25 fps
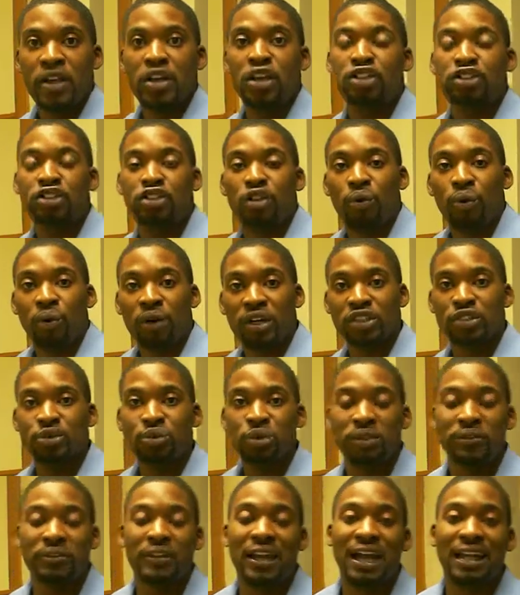So once
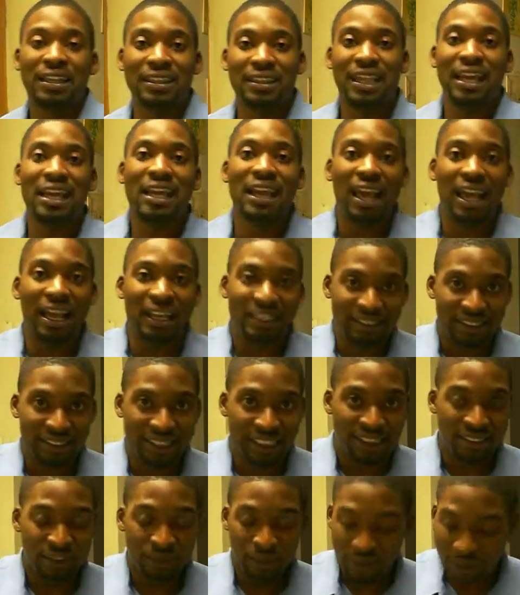we've gotten that
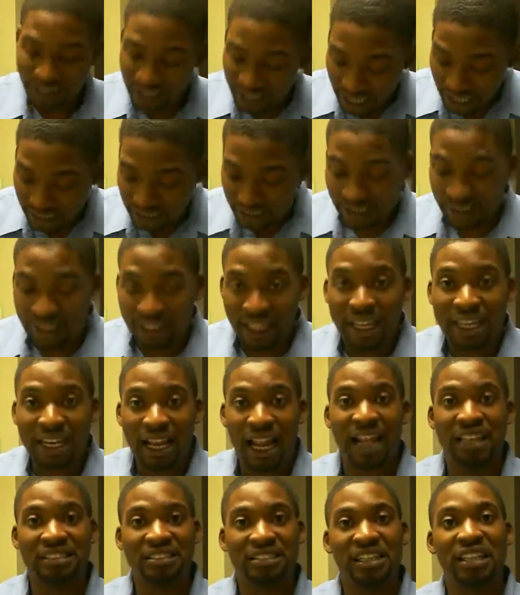access, we can then
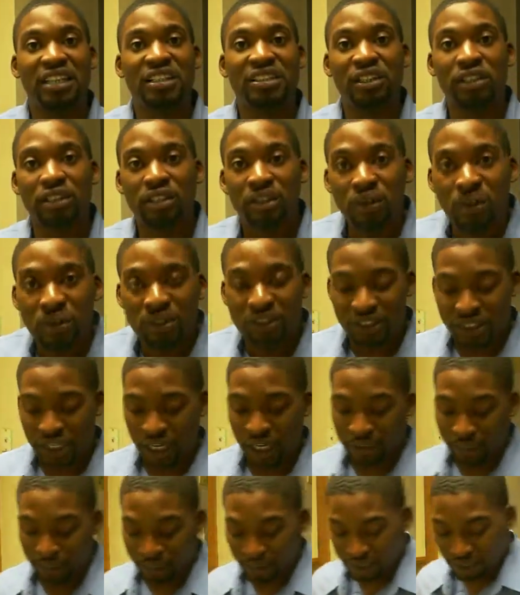isolate the lower
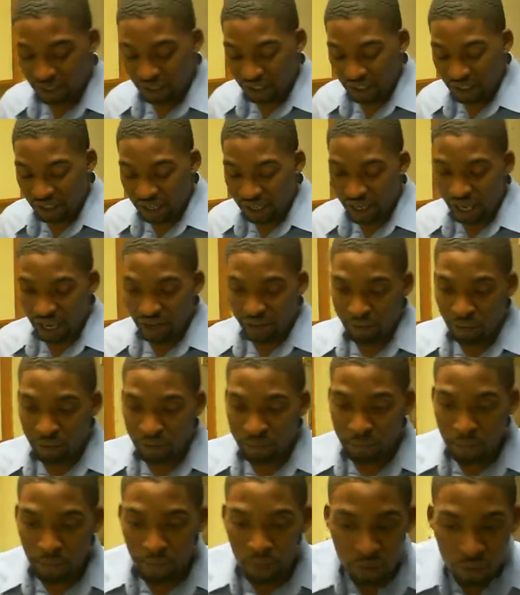chamber and
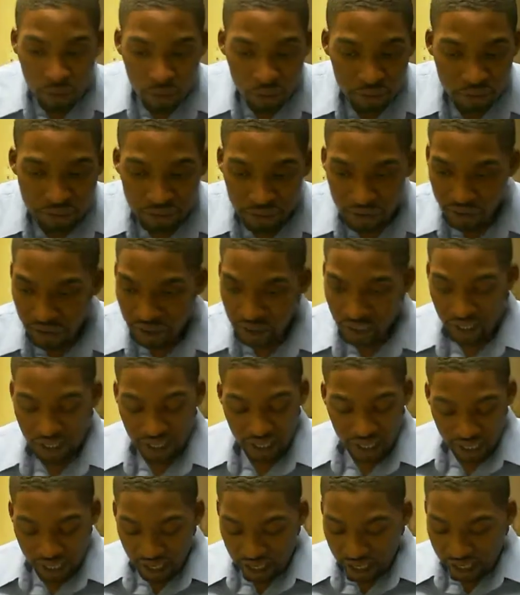remove
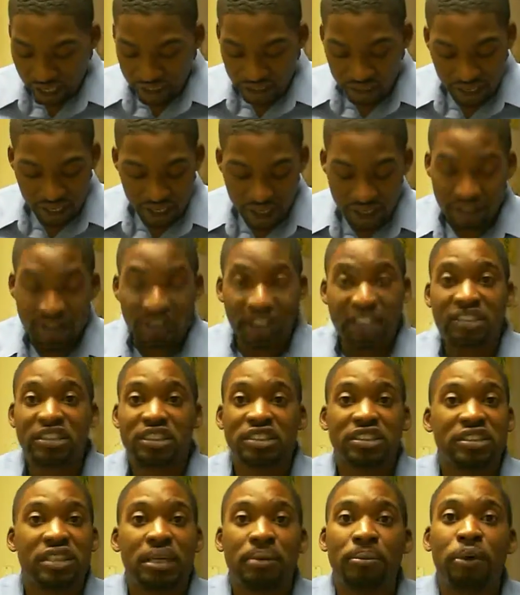and
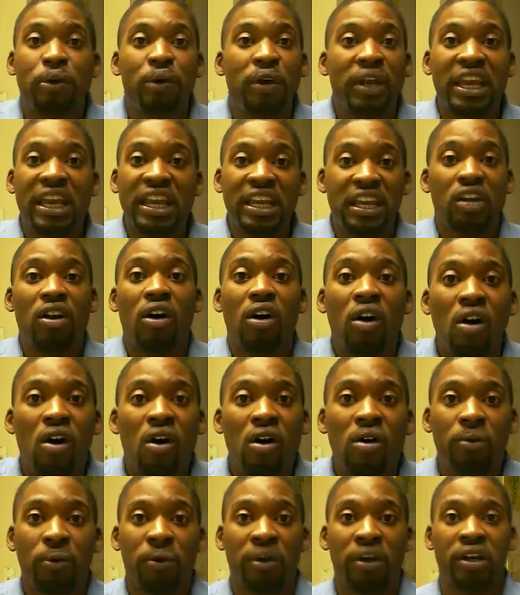disassemble any
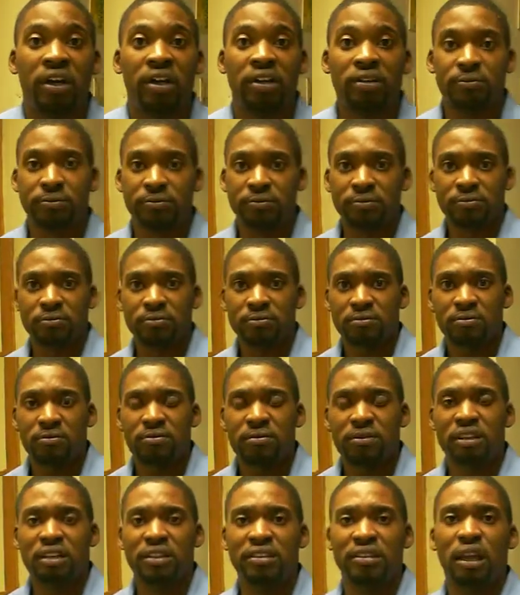hardware
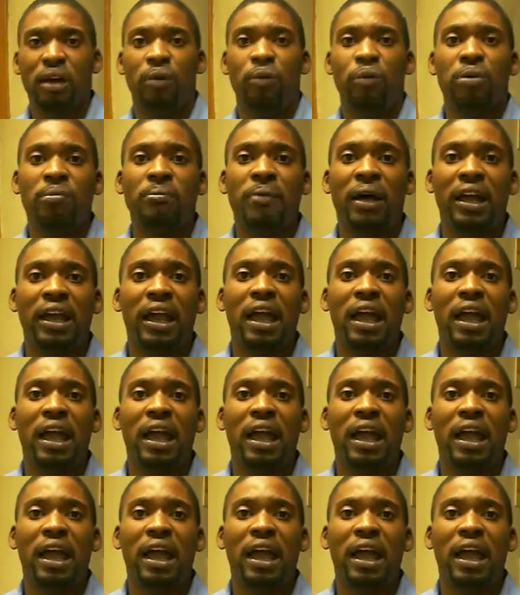that we might